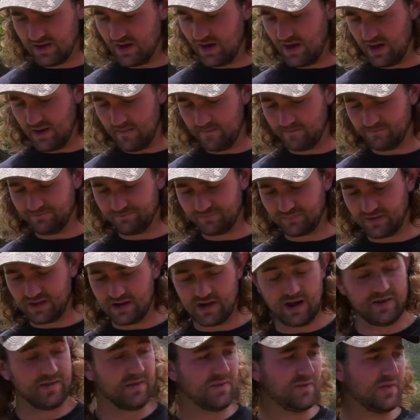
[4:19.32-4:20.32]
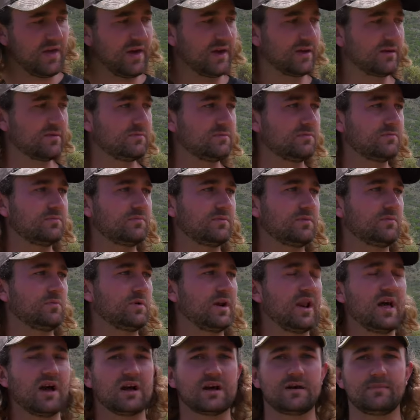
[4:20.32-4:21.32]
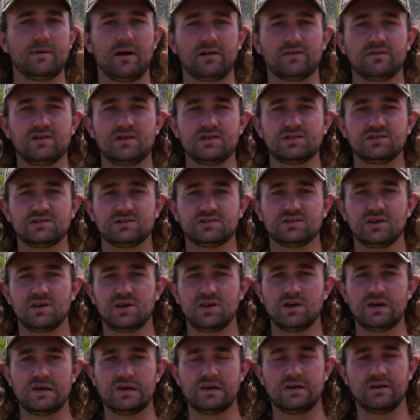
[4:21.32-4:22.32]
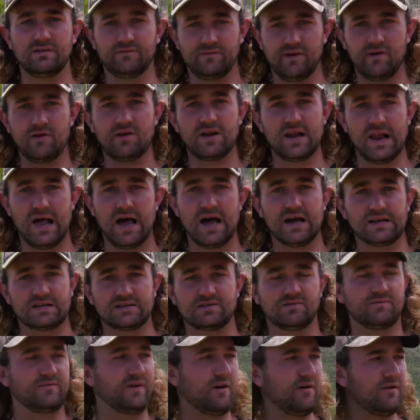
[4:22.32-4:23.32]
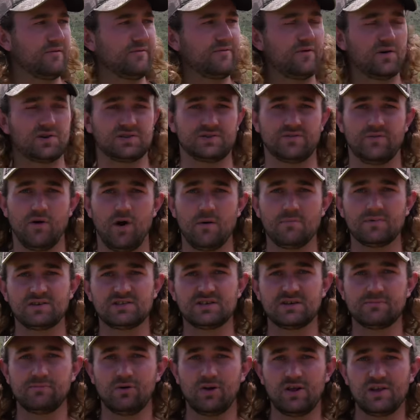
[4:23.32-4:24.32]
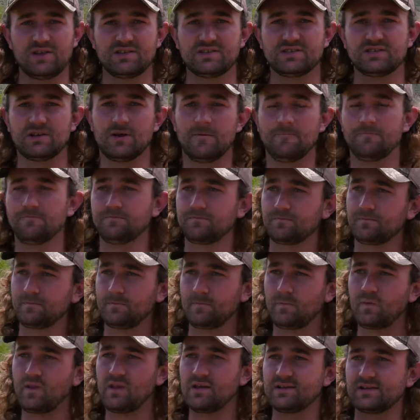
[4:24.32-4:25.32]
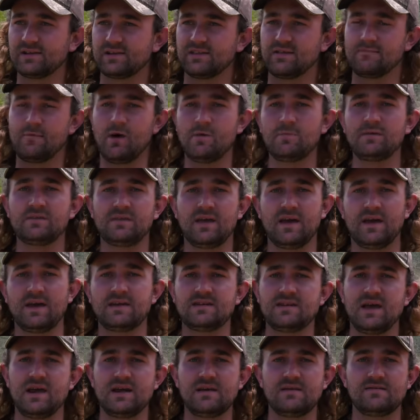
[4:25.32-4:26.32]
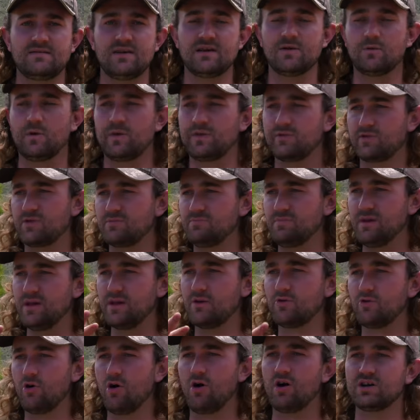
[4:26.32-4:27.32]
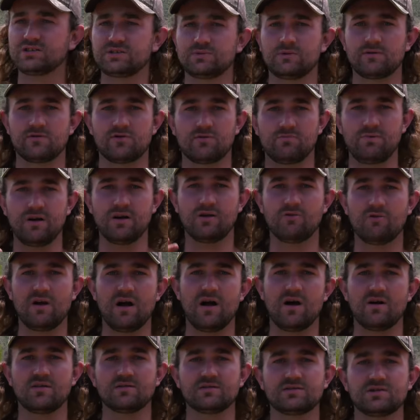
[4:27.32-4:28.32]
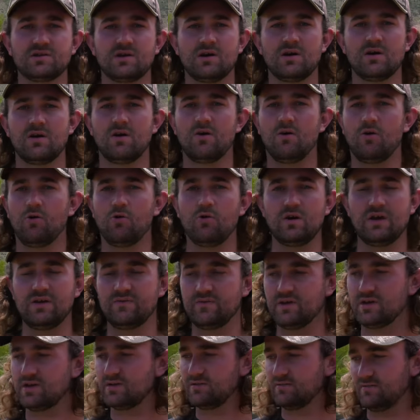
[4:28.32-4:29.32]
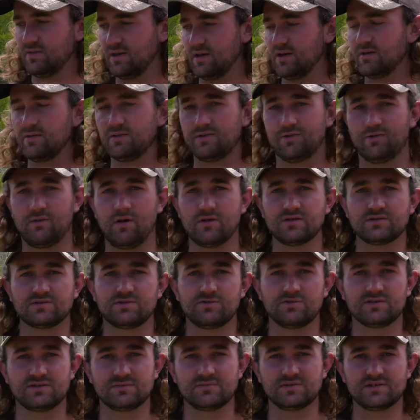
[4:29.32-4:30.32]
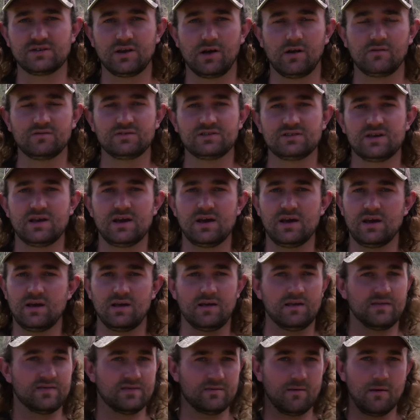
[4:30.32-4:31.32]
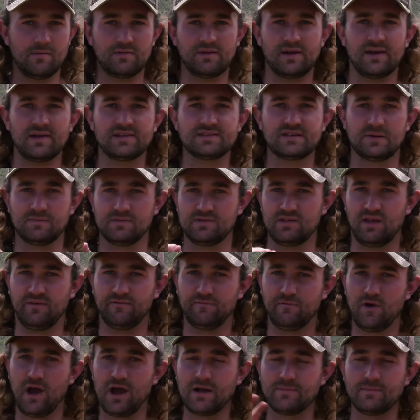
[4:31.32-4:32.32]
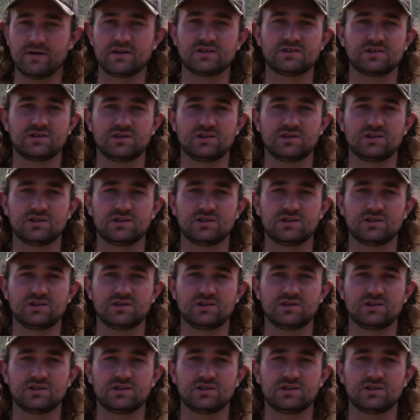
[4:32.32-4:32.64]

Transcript: um, another thing we like about these very light, very fast varminting bullets is the moment they hit anything, whether it be grass, whether it be ground, or even the, the ground squirrels themselves, the moment they hit something, they fragment